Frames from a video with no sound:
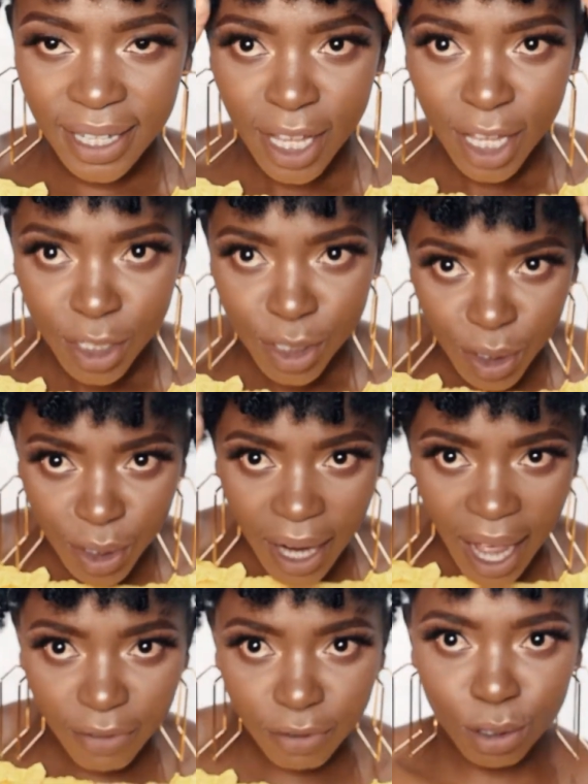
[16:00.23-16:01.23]
So you don't
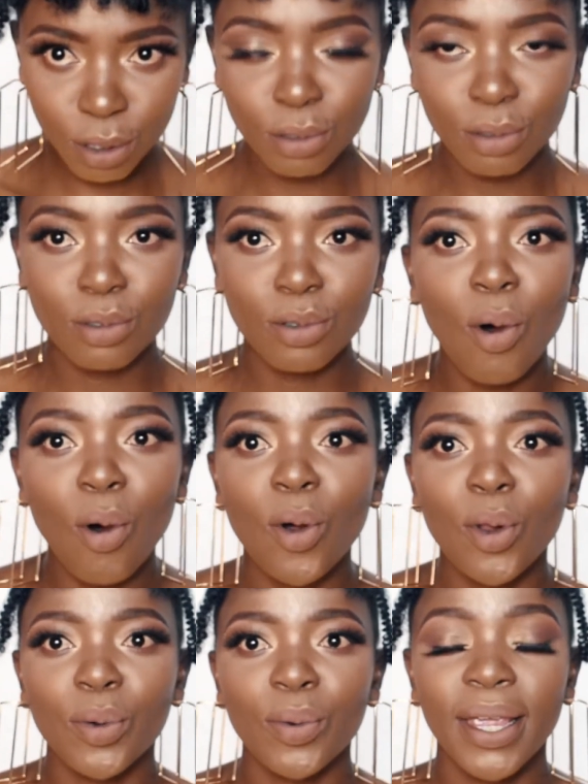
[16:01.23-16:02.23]
have to go
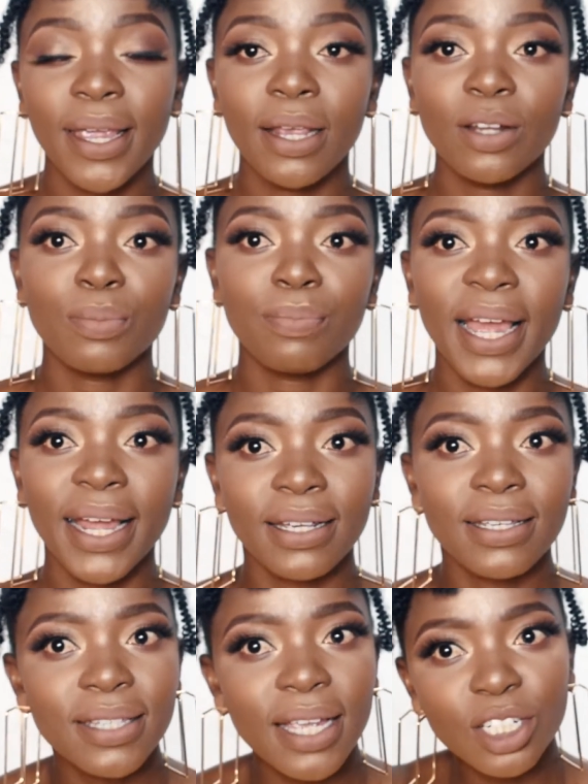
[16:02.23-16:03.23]
all the way to buy an
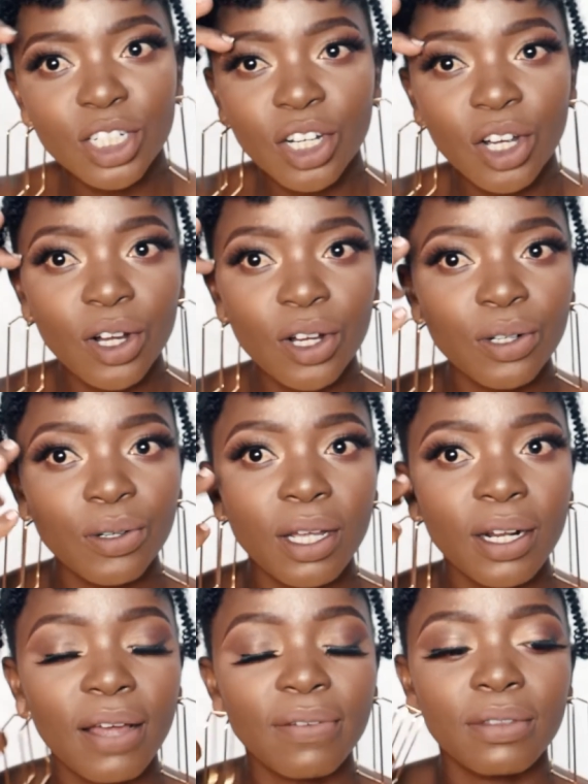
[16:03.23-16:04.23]
extension. You
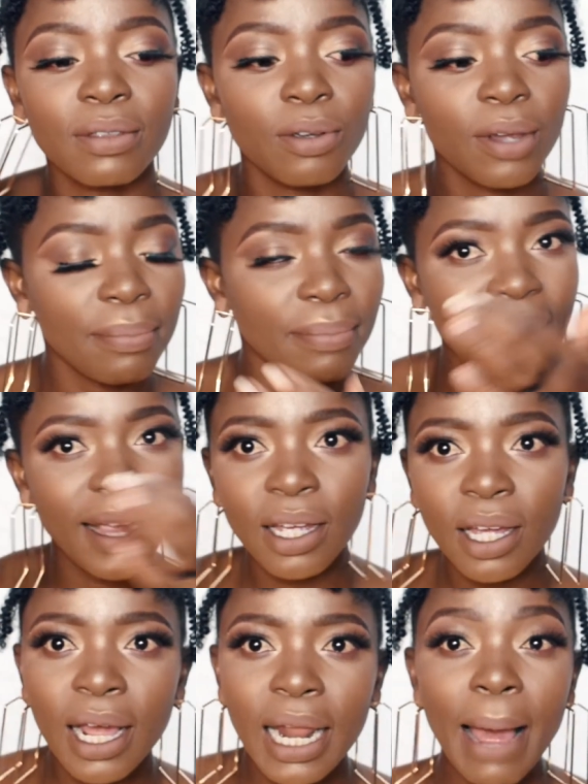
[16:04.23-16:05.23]
can buy
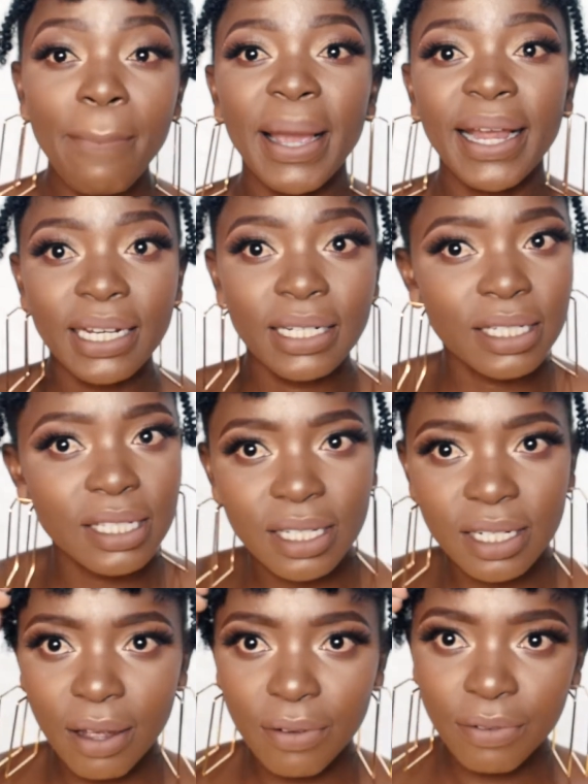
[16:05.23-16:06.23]
a packet is
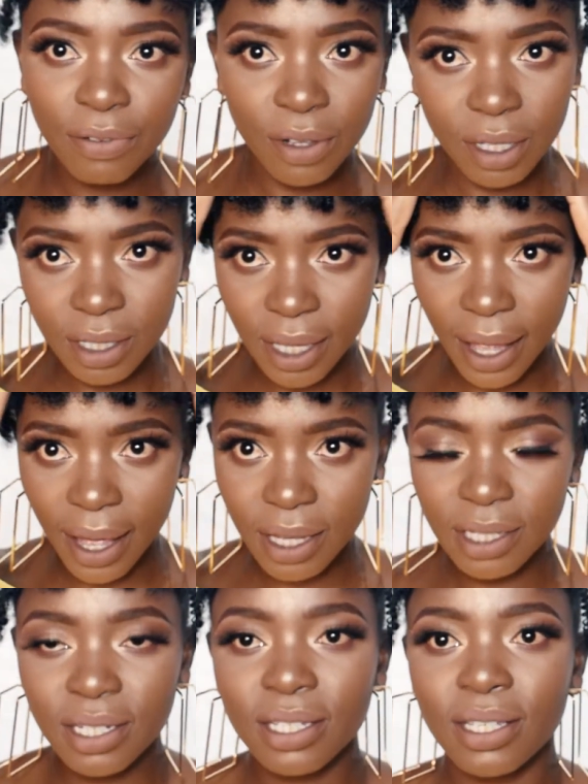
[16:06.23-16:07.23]
enough for this hair.
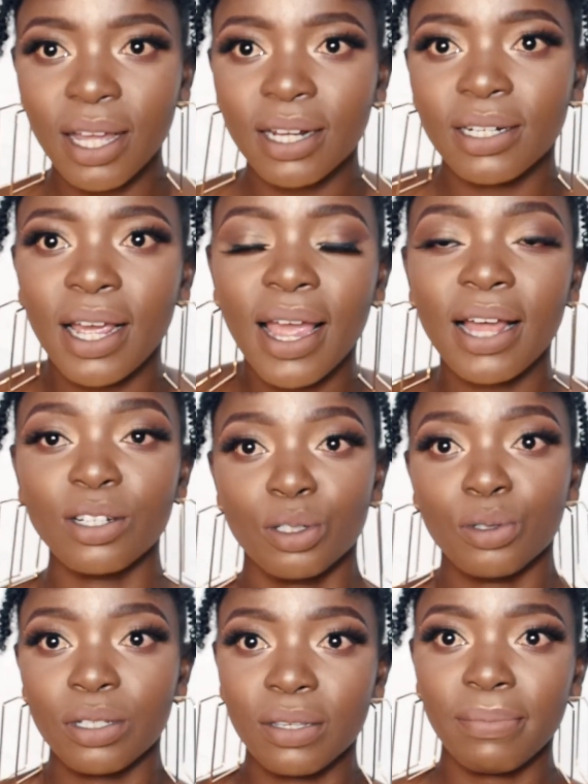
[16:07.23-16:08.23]
It's just that I had
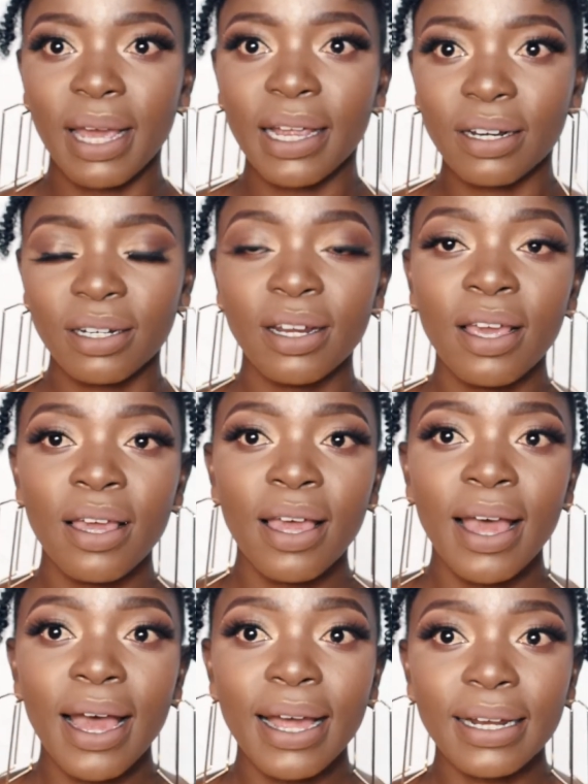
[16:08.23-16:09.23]
used mine
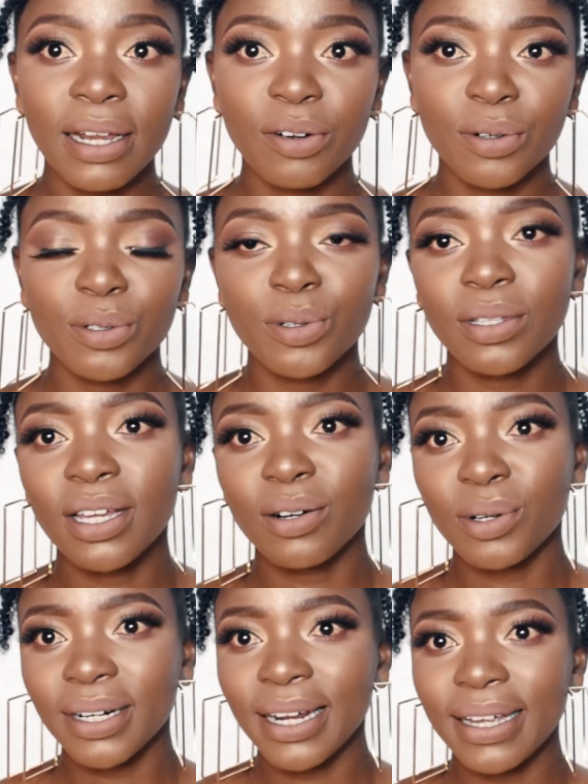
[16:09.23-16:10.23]
earlier on, so they're
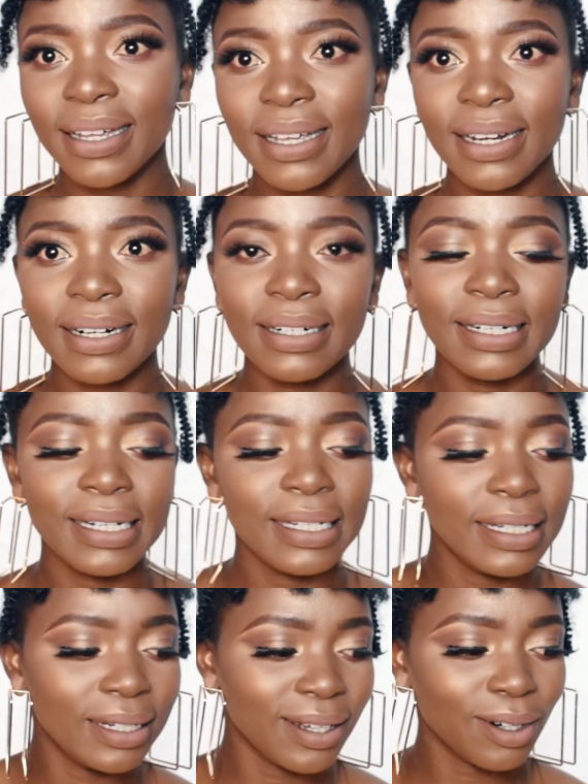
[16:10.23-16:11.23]
not like
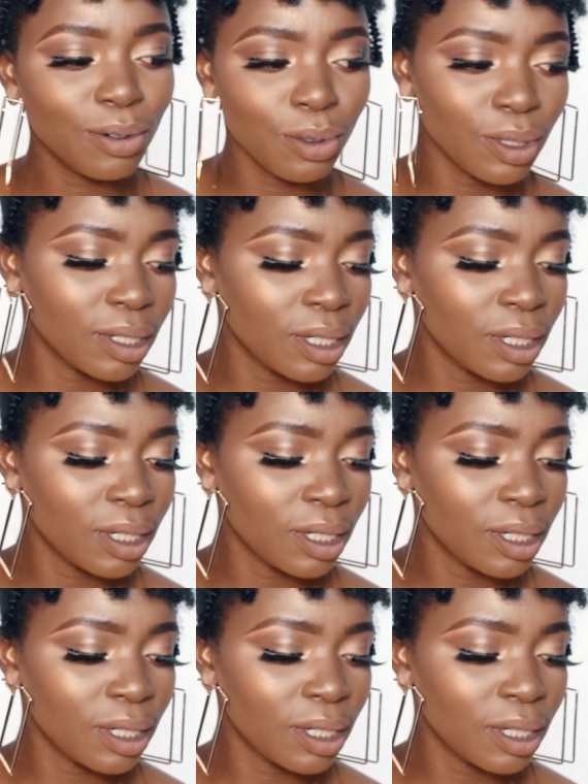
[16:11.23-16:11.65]
really in a good